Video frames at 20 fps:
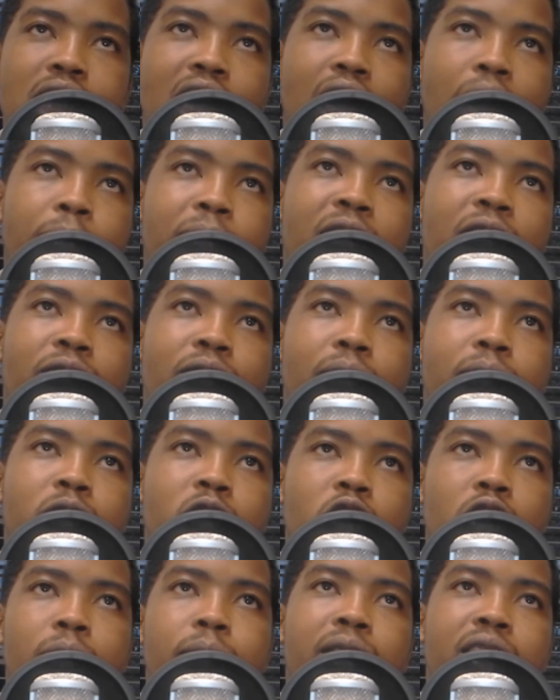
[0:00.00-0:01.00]
coming from
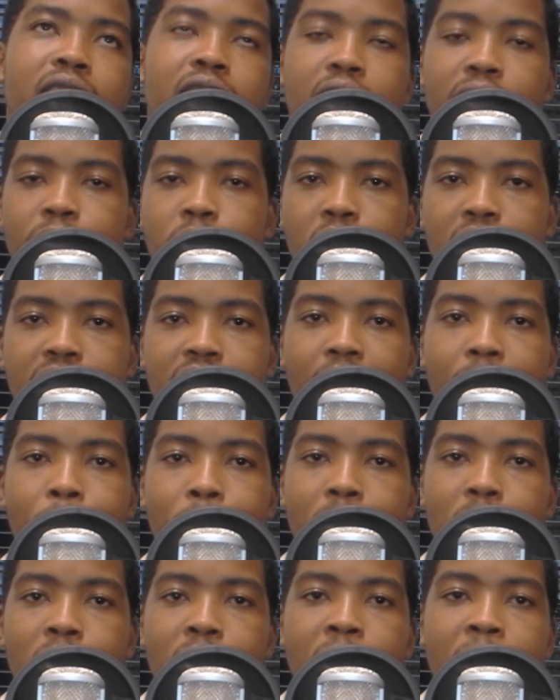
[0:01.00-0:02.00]
Germany, for
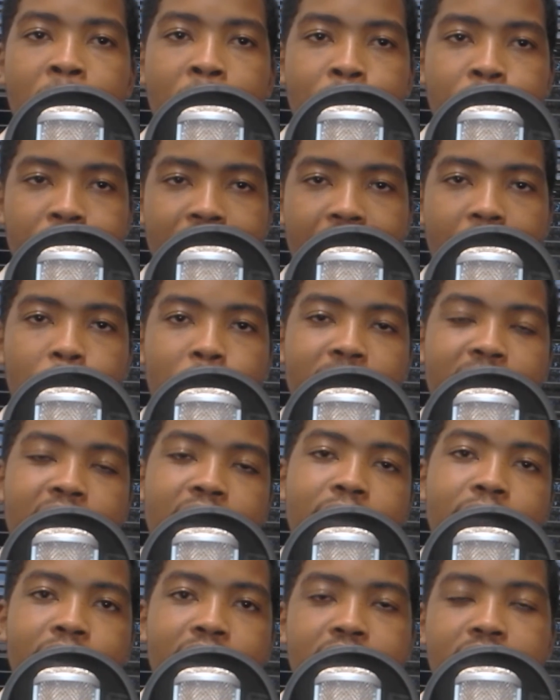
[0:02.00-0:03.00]
example, I want to
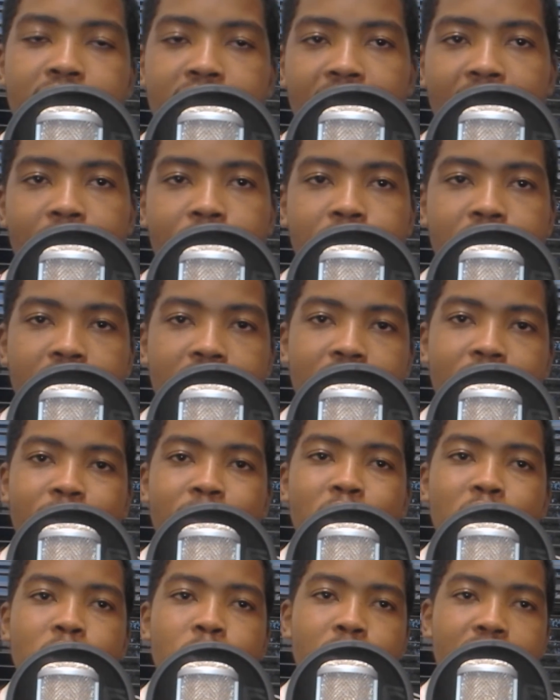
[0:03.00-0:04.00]
invest in Africa, the
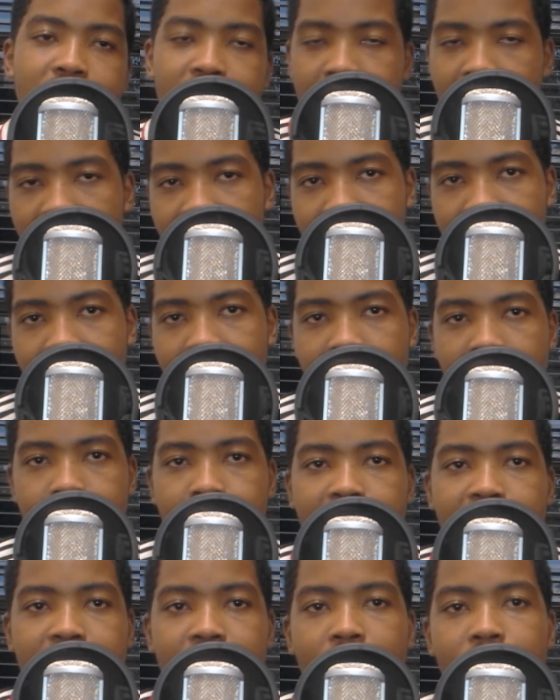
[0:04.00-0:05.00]
first question I got to ask
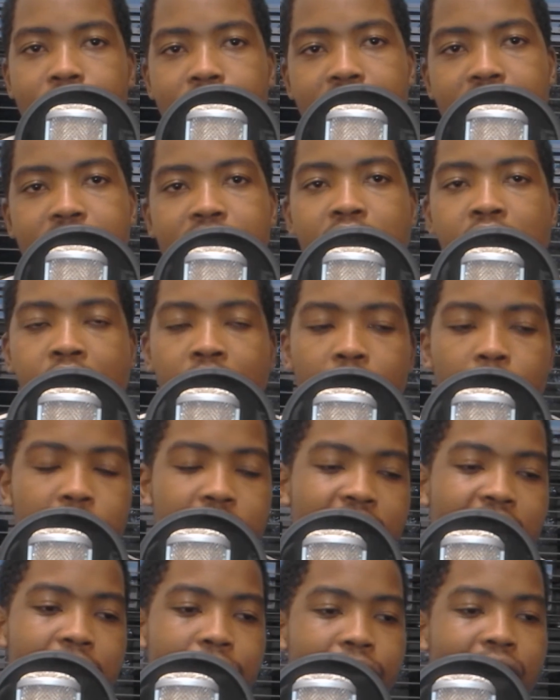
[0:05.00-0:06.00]
myself is,
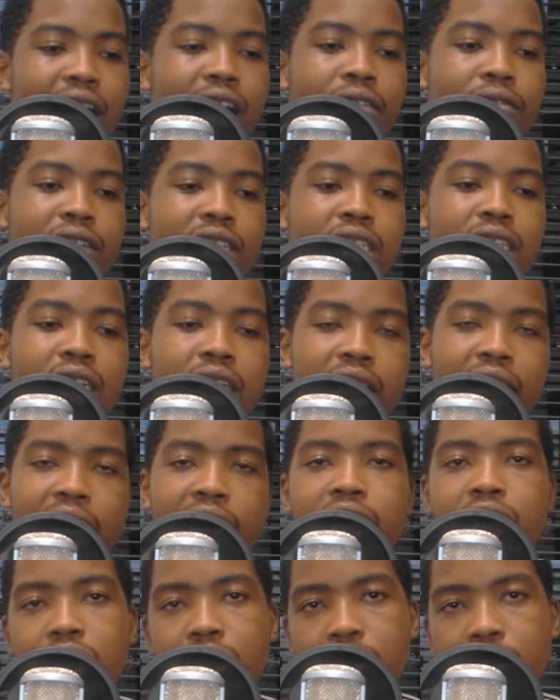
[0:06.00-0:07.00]
okay, if I invest in
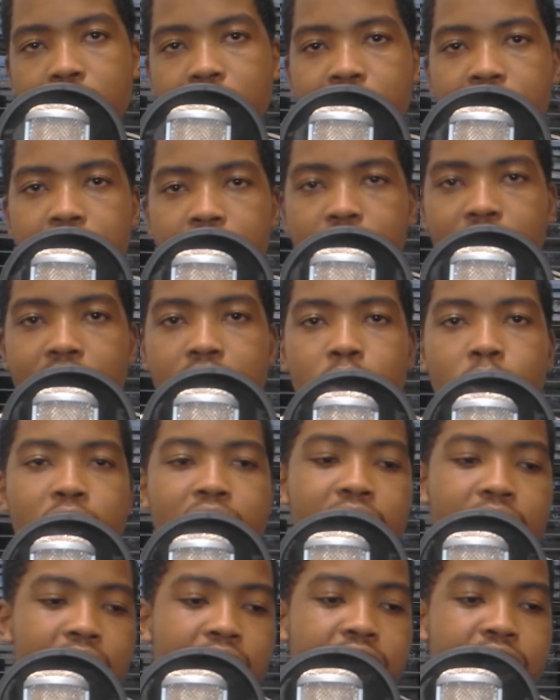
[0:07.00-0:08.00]
Kenya today, right, or
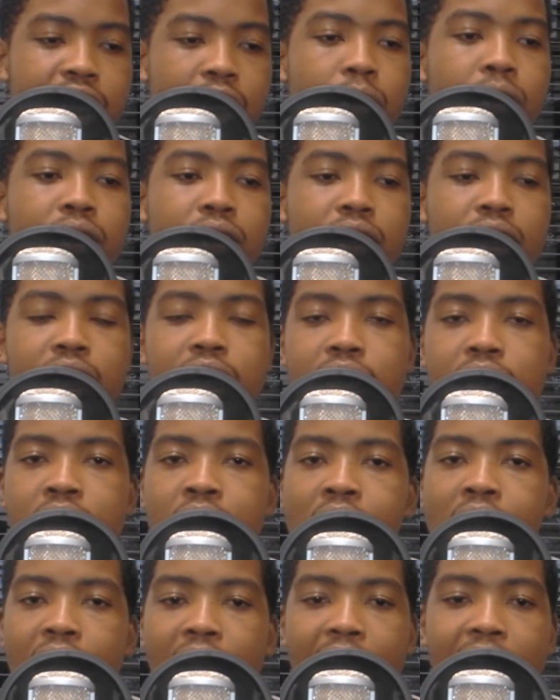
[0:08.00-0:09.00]
in Nigeria today,
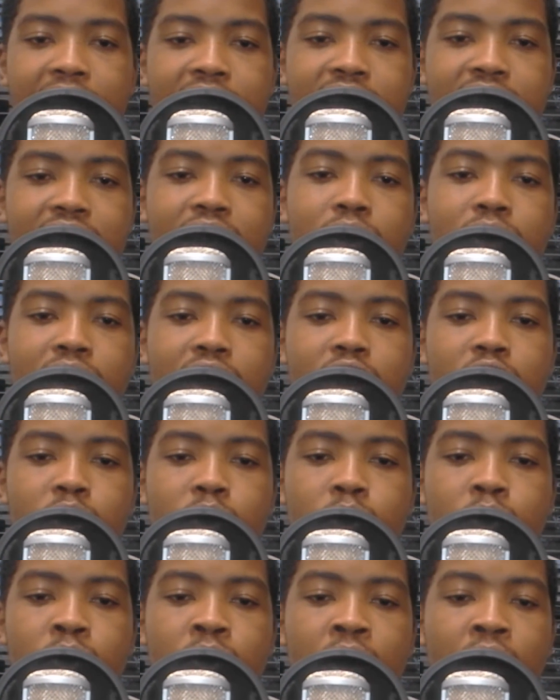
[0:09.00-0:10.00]
I still need
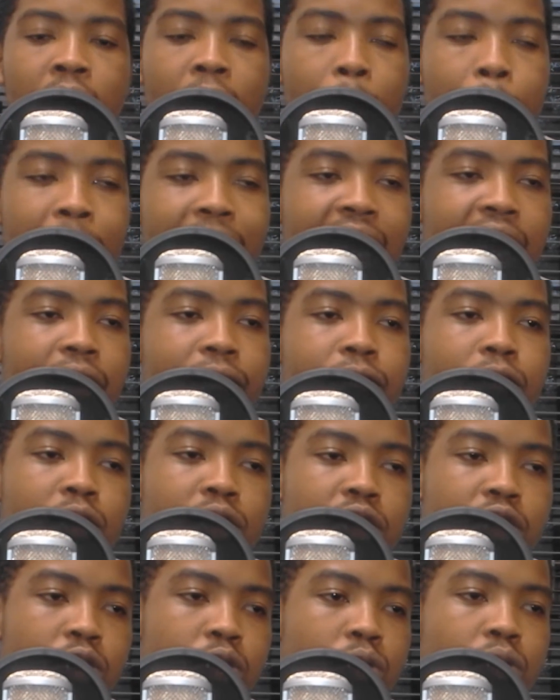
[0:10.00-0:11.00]
to pay for
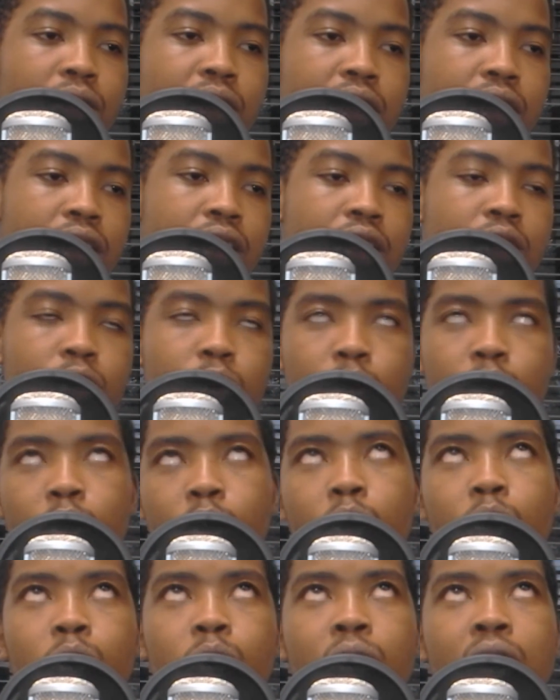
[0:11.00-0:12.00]
a student to
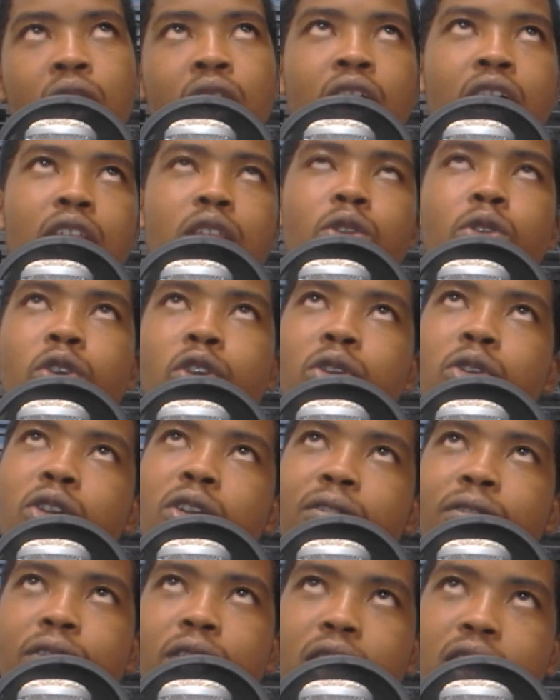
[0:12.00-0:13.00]
go through
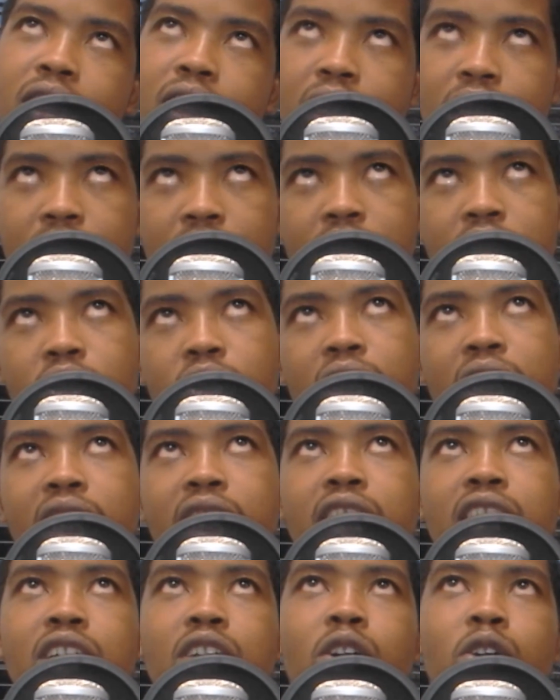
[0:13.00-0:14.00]
university
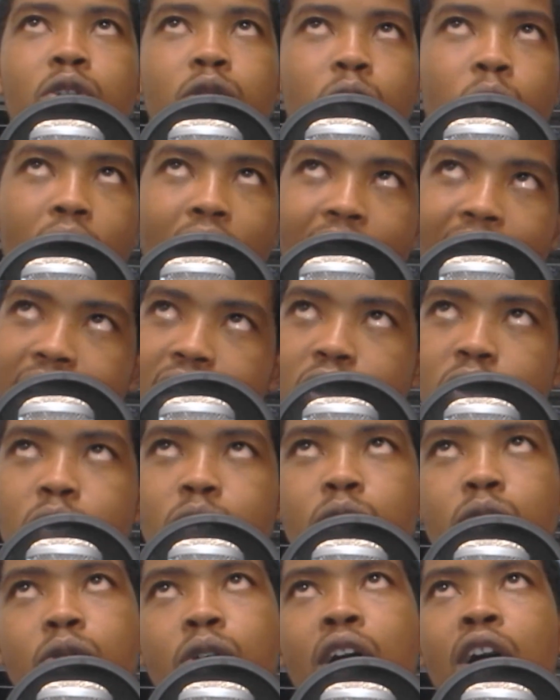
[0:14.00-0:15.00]
education, go through high
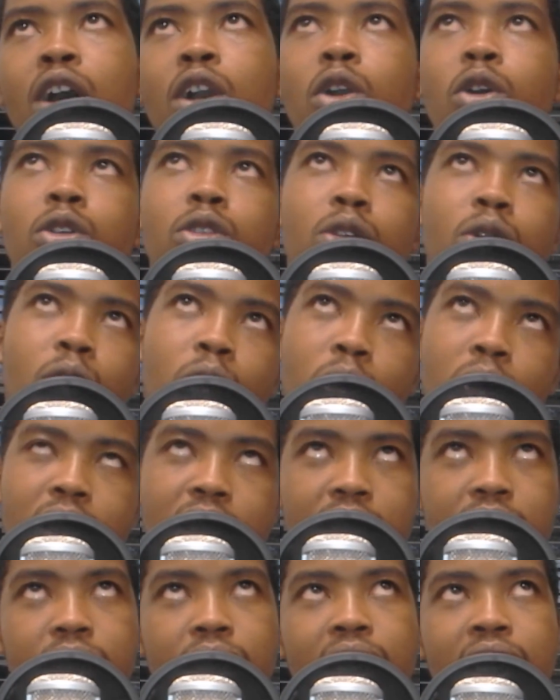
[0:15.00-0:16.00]
school, go through all
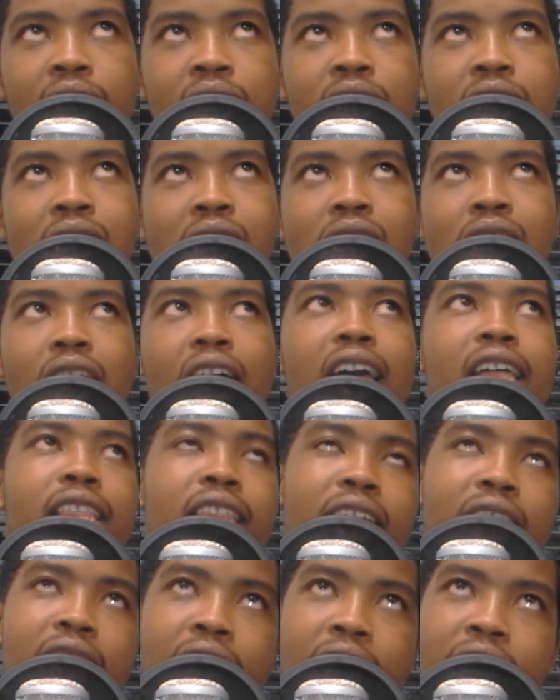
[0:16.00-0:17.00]
these things,
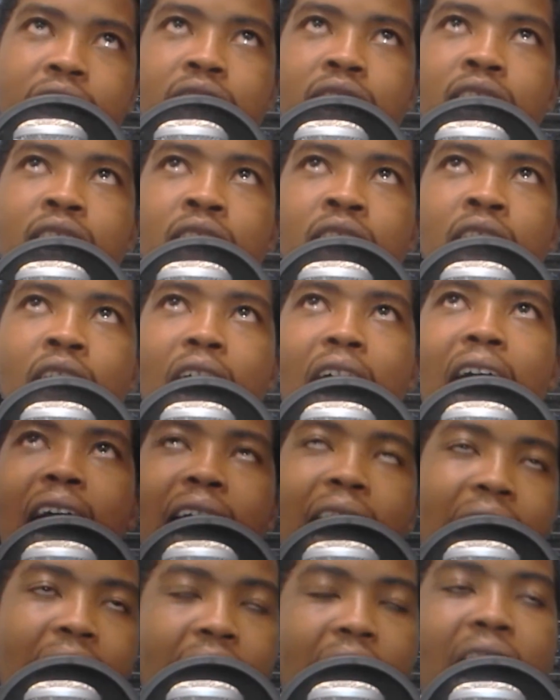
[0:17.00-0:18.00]
and then
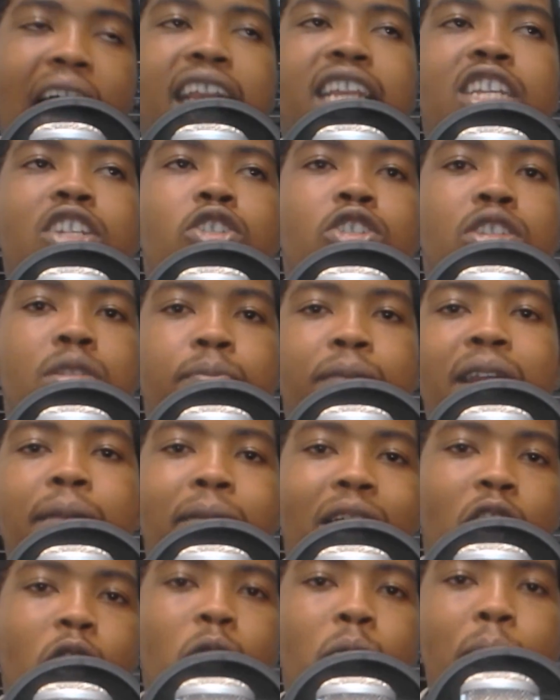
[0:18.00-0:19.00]
I need to spend
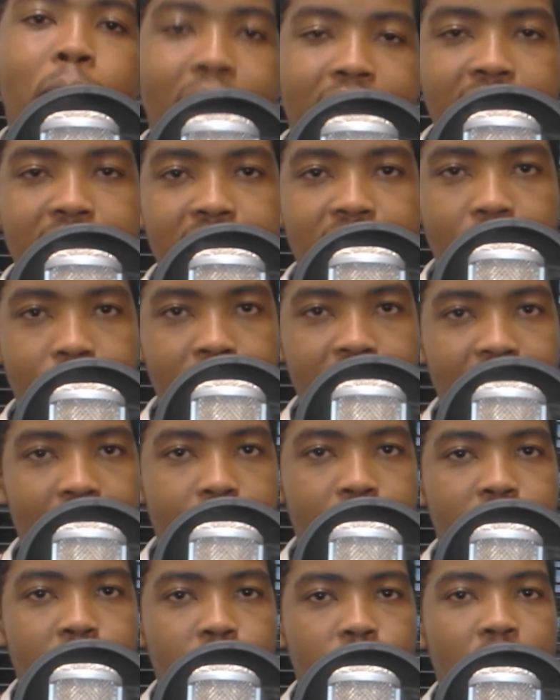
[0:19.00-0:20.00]
my own money
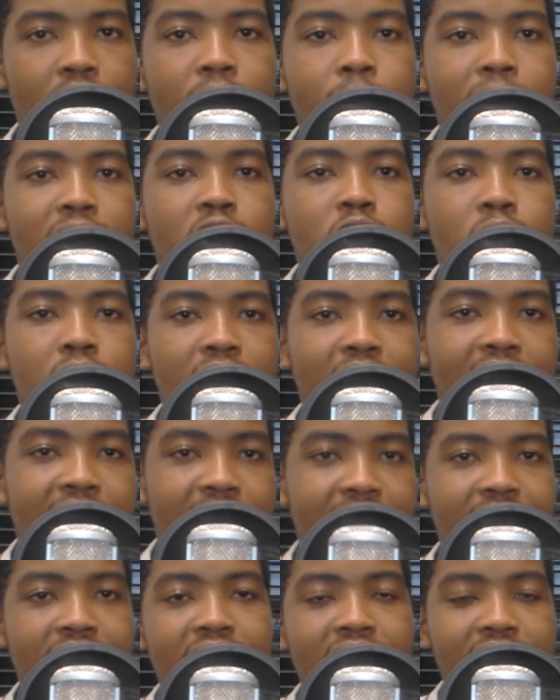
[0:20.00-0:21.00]
sometimes to try and make sure that I
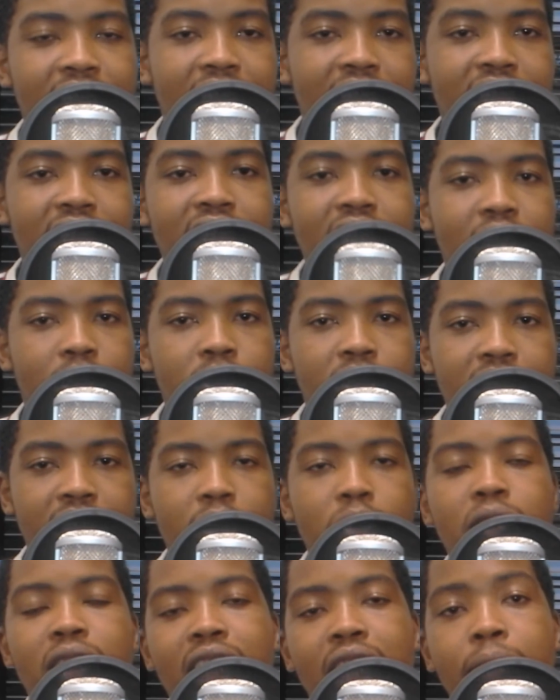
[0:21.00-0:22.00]
get the necessary
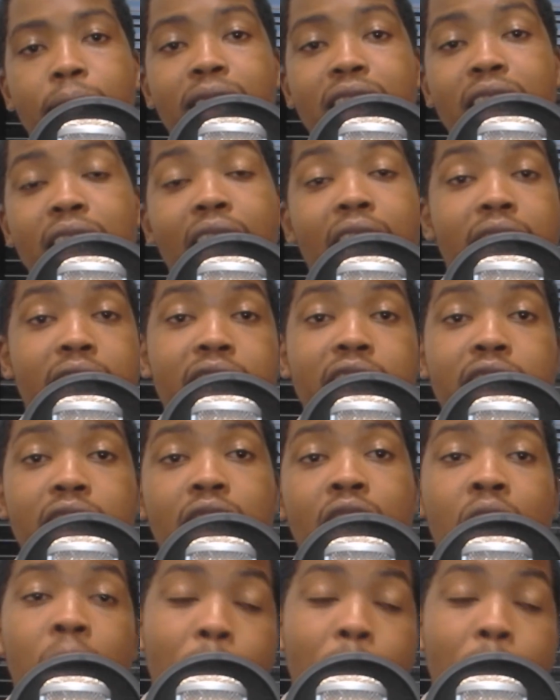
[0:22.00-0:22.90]
skilled labor that I need.